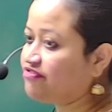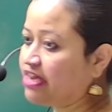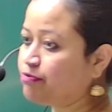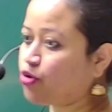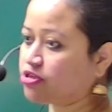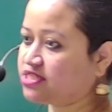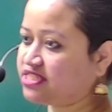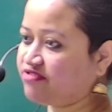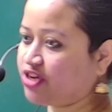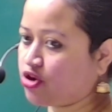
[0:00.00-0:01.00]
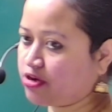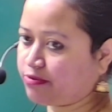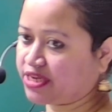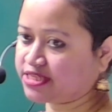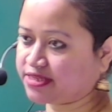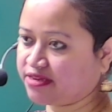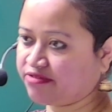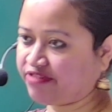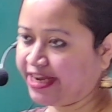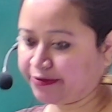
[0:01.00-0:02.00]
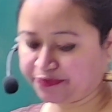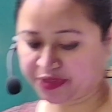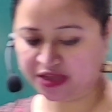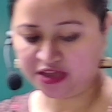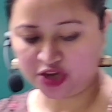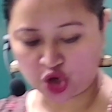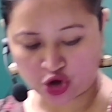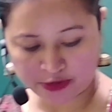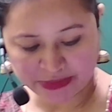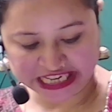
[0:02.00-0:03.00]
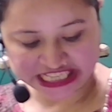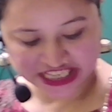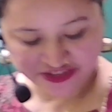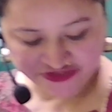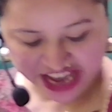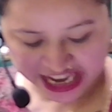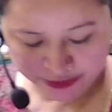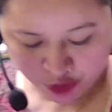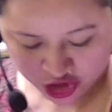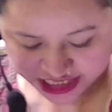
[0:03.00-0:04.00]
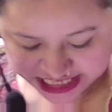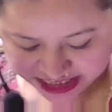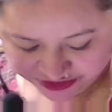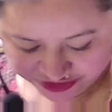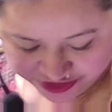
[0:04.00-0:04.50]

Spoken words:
and positive economics. Fine? Normative and positive.